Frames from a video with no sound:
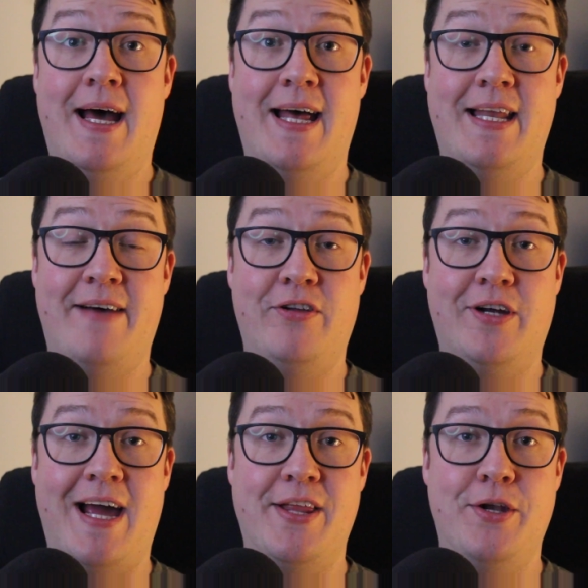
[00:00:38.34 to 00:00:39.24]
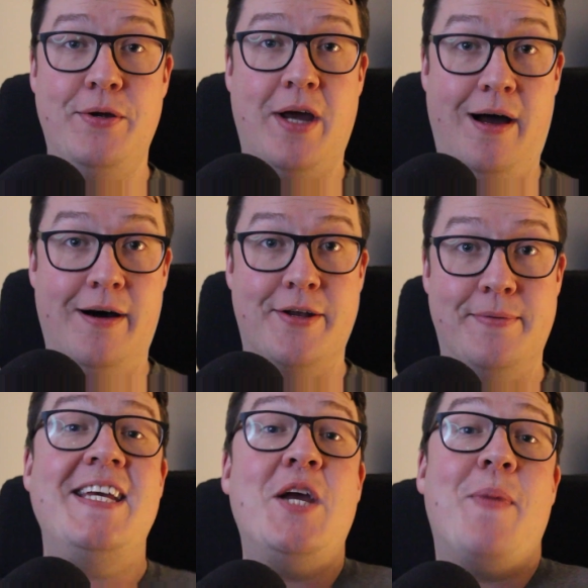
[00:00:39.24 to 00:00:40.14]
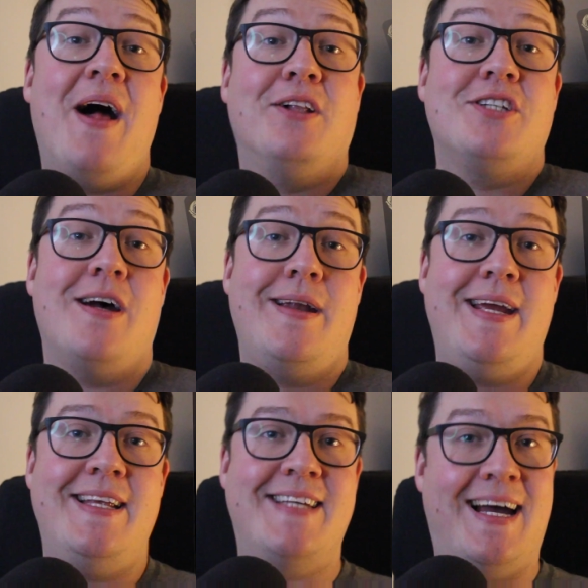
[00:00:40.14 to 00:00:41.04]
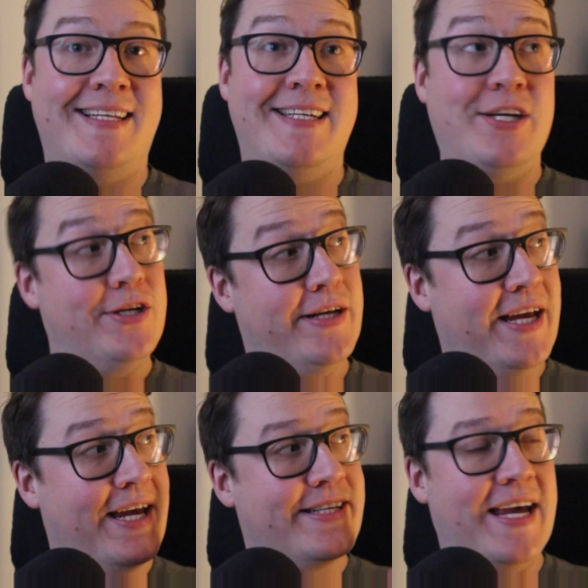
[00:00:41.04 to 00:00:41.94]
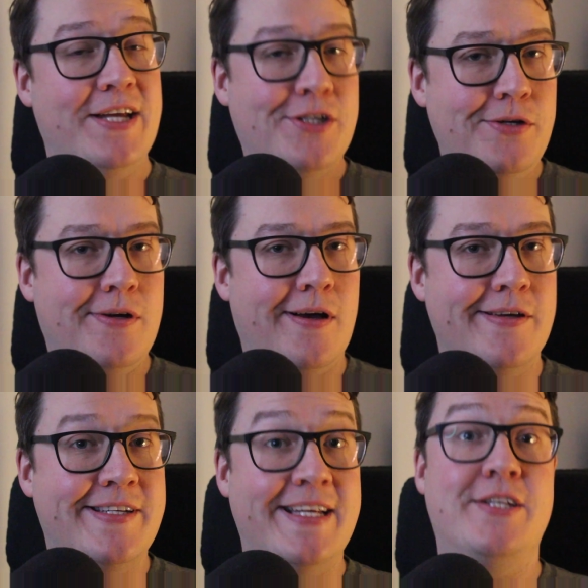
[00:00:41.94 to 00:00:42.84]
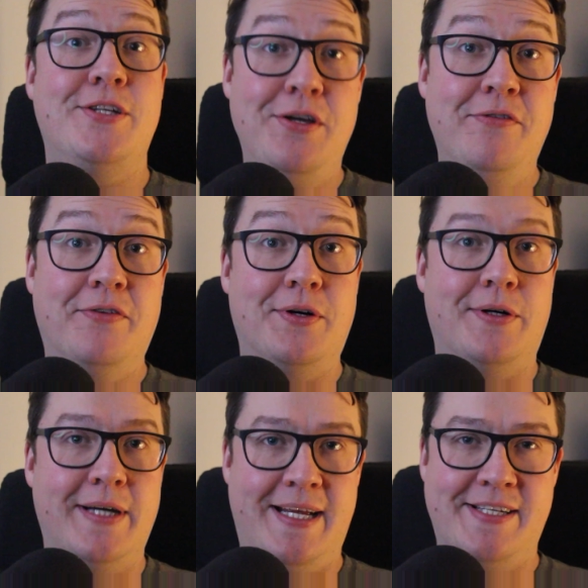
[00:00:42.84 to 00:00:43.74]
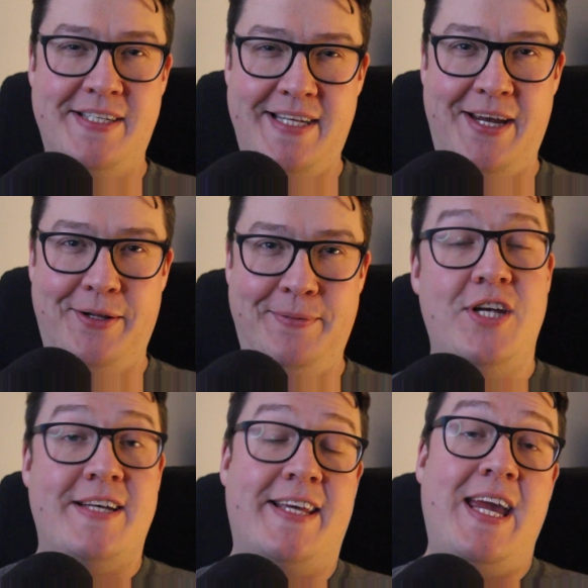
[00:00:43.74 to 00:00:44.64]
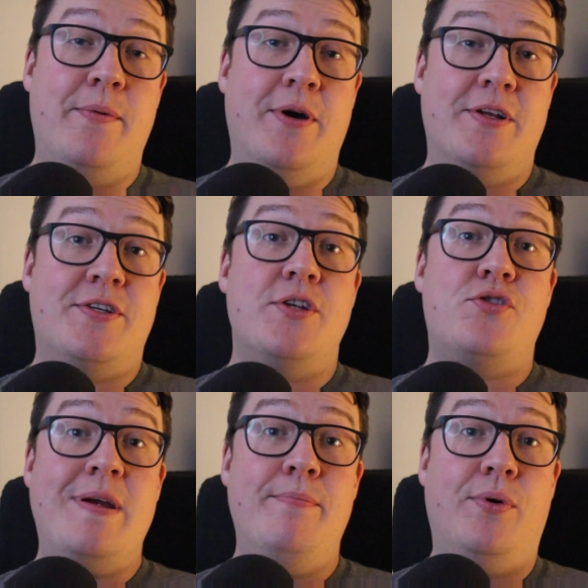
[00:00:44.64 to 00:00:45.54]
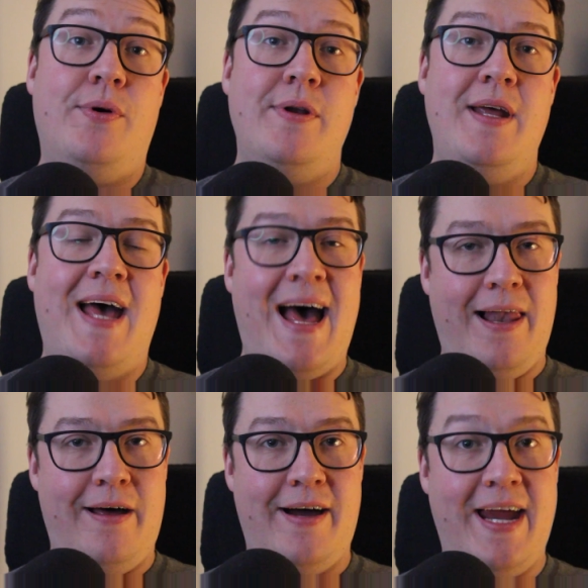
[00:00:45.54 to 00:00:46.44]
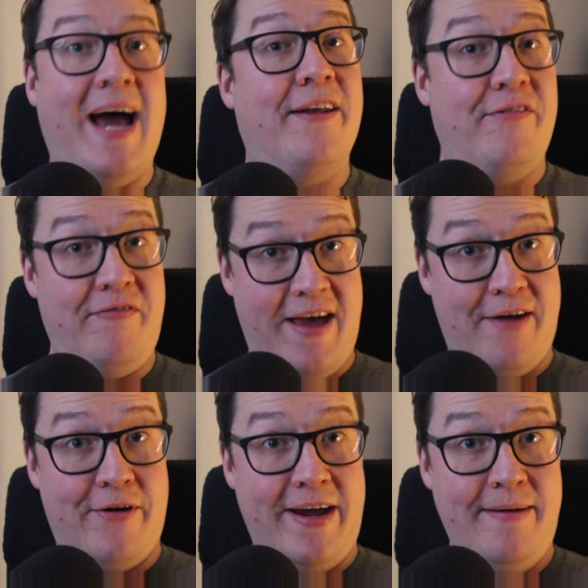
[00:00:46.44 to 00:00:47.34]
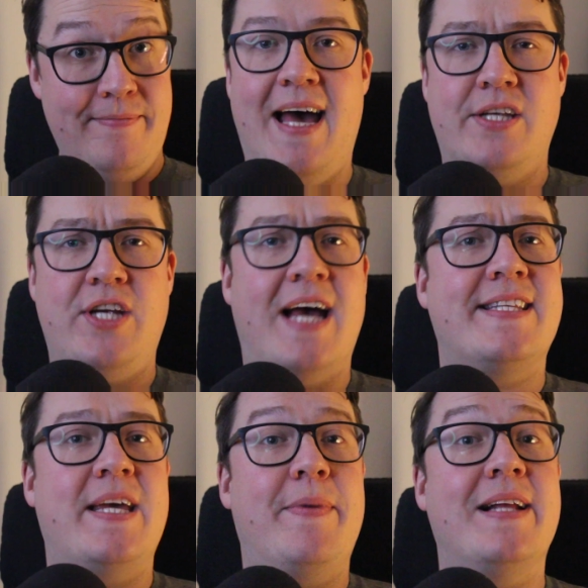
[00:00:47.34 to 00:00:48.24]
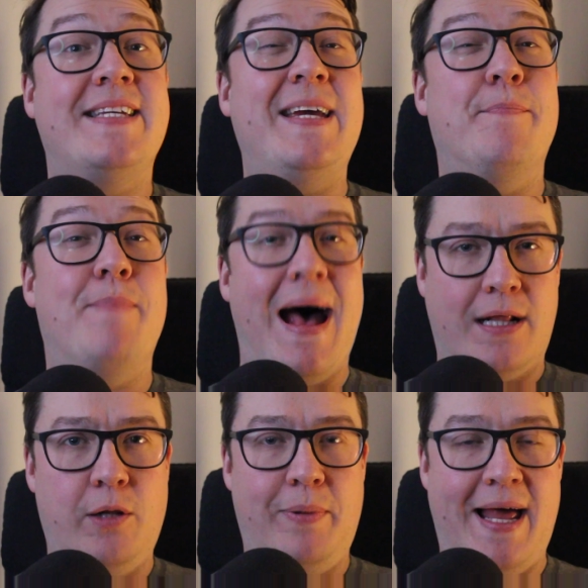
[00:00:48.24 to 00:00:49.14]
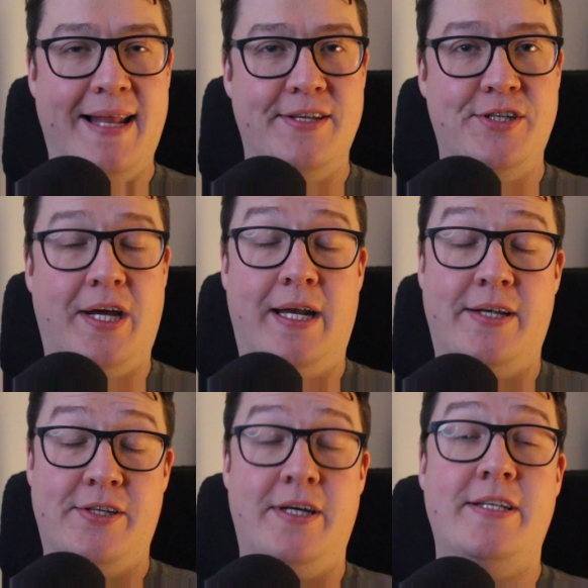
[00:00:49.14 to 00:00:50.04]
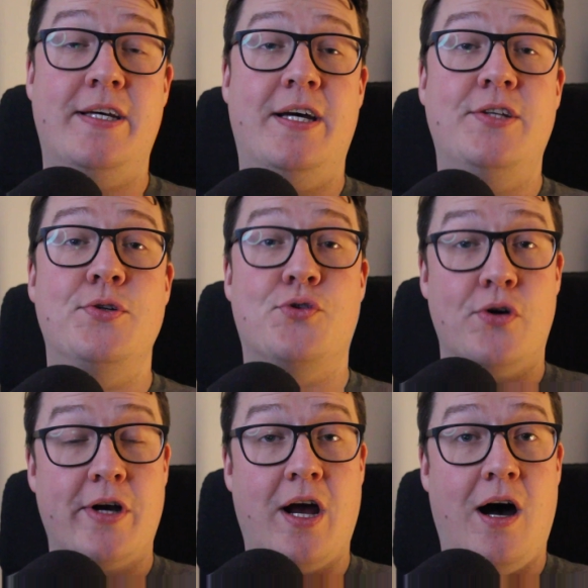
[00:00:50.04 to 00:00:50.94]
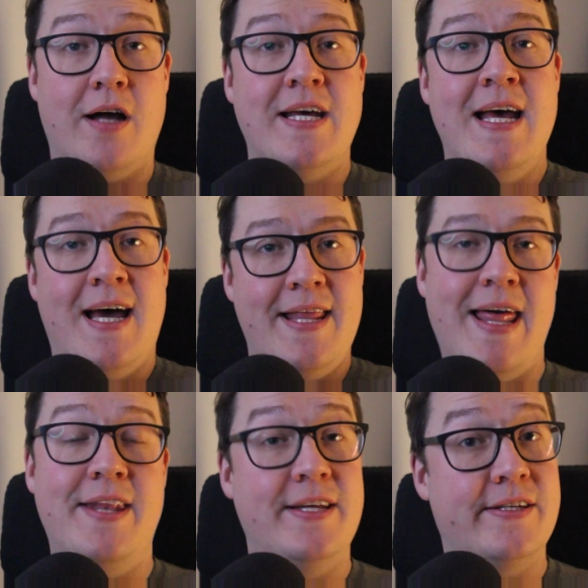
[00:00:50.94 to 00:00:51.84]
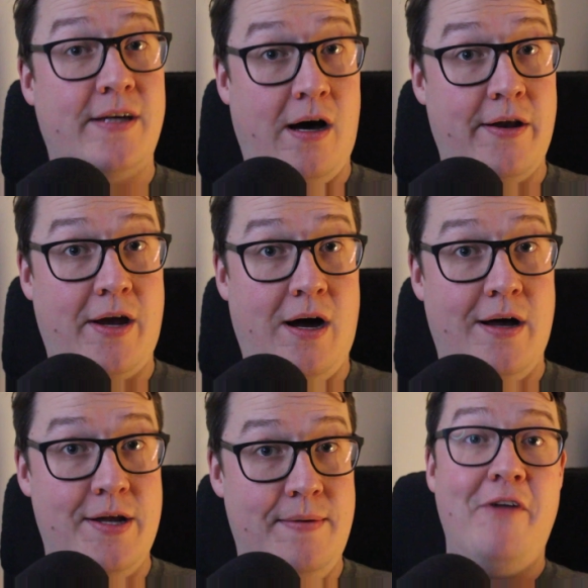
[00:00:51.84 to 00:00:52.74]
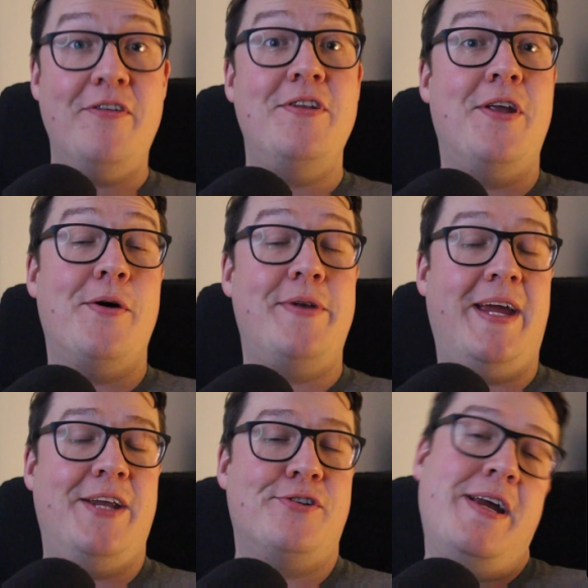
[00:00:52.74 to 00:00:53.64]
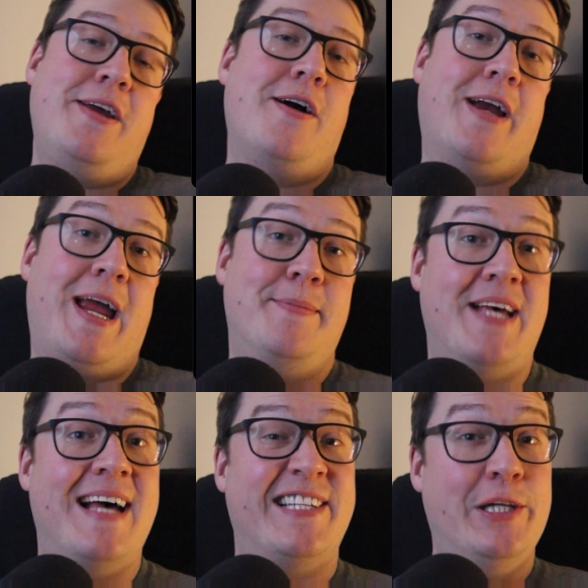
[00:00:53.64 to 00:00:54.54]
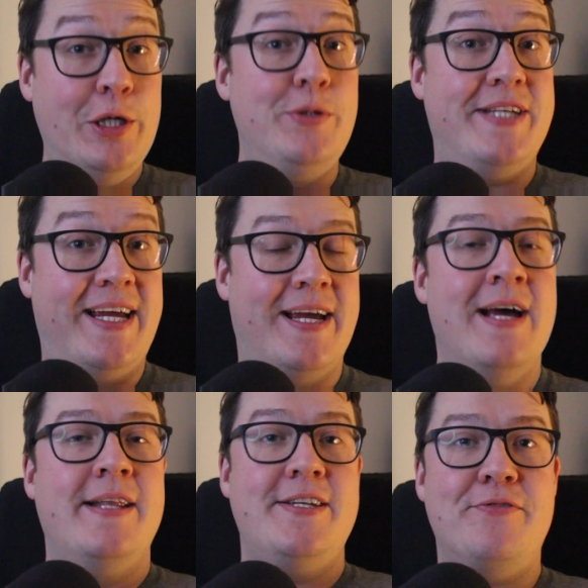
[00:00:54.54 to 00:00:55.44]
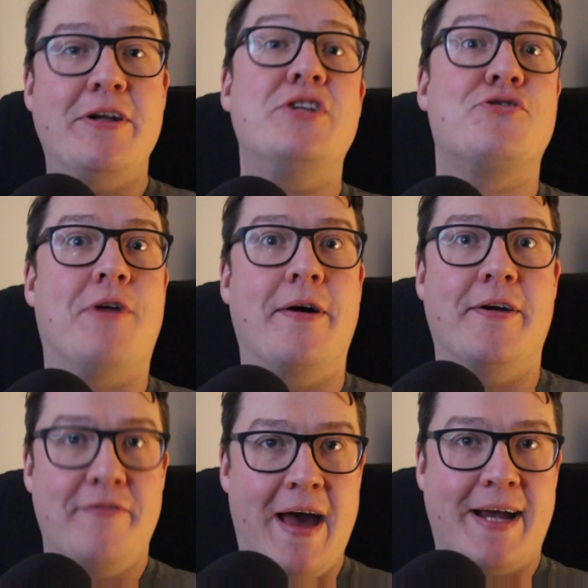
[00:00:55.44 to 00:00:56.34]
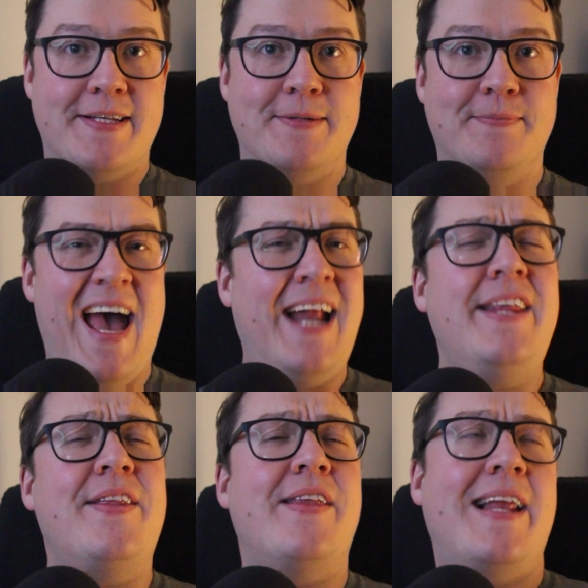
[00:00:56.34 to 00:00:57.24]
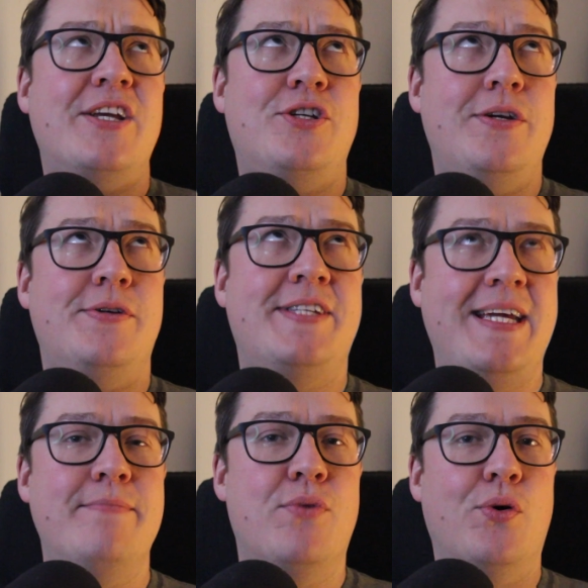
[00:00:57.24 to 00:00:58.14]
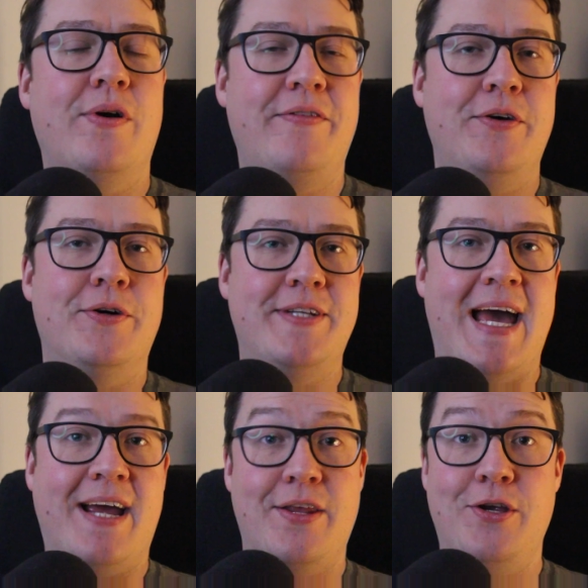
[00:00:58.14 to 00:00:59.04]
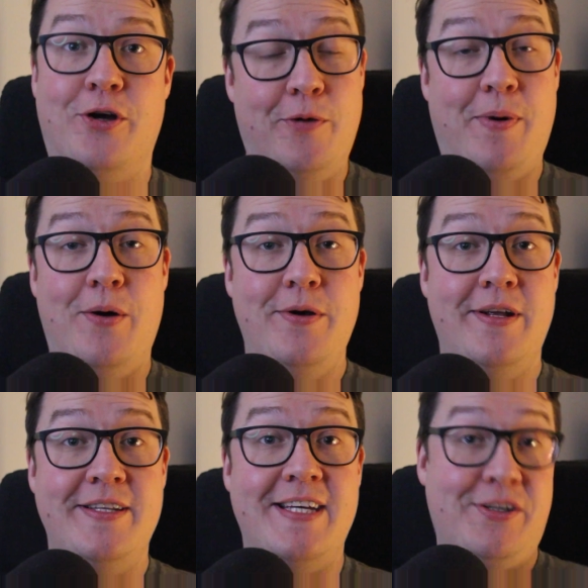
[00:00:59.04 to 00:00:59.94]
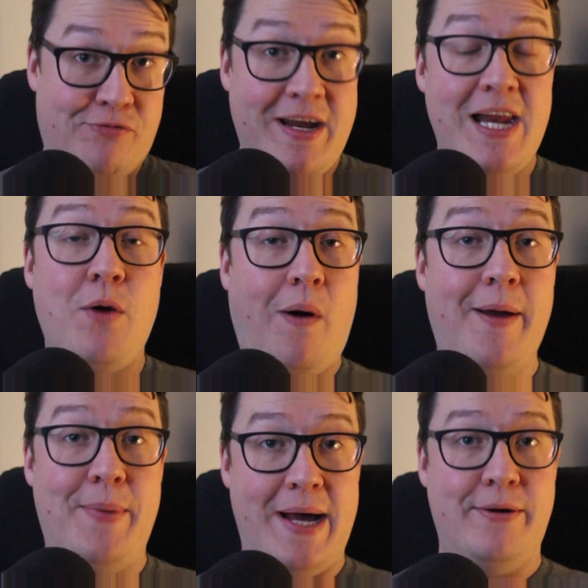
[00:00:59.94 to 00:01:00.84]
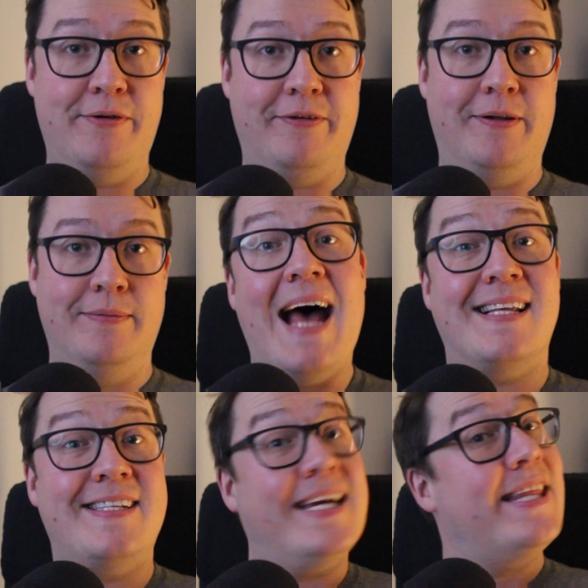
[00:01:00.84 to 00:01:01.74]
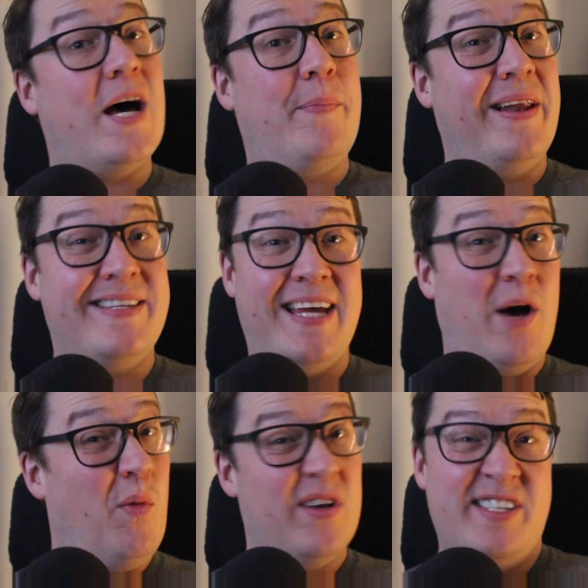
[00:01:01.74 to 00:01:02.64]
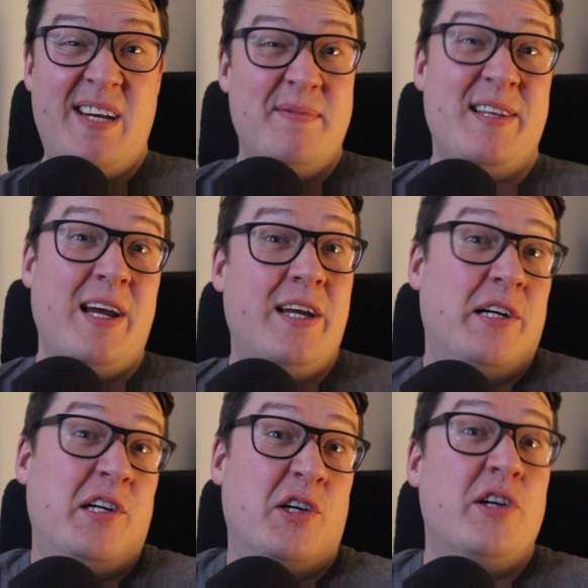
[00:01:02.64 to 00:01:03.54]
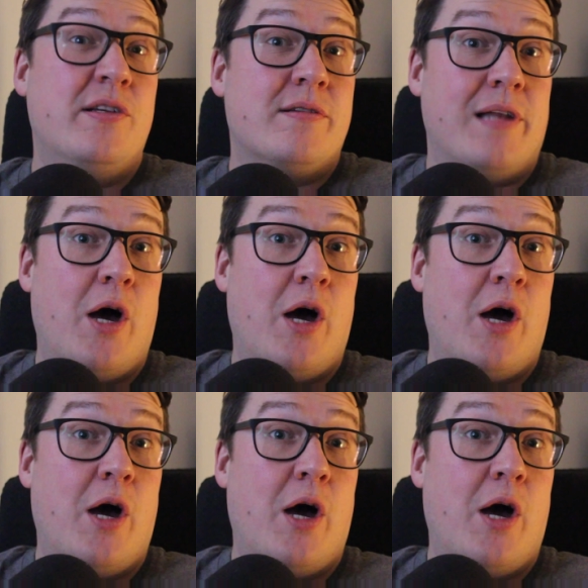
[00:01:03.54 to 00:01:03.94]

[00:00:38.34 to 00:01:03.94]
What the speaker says: and have a look at the new card. Tinkerbell Tiny Tactician is a 2-costed 2/4 in steel. She has the keywords Dreamborn, Ally and Fairy, and she has the ability Battle Plans. You can exert her to draw a card and then discard a card. Often known in trading card games as looting, this is a really strong effect. Anything that lets you see more of your deck than your opponent is really quite powerful, and sticking that ability on what seems like a good